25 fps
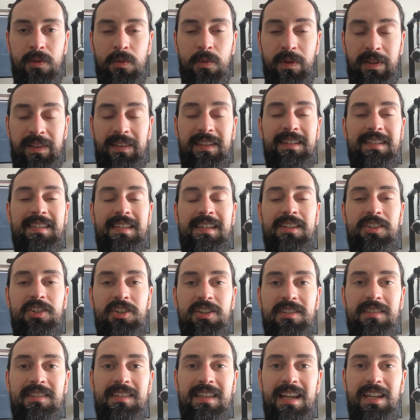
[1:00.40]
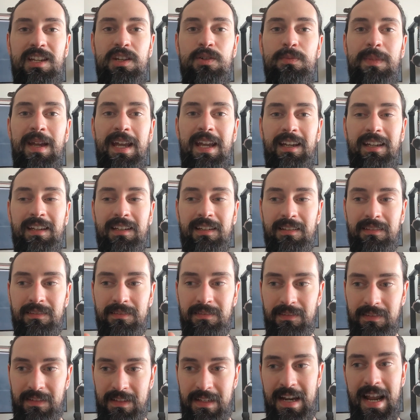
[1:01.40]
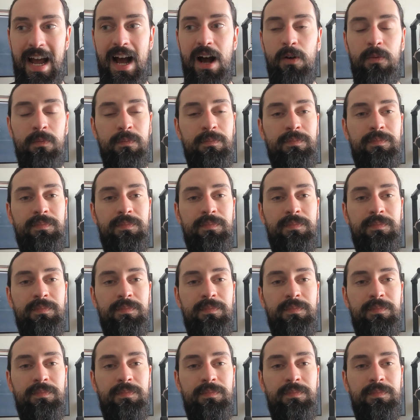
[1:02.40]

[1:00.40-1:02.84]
with decisions that you make now.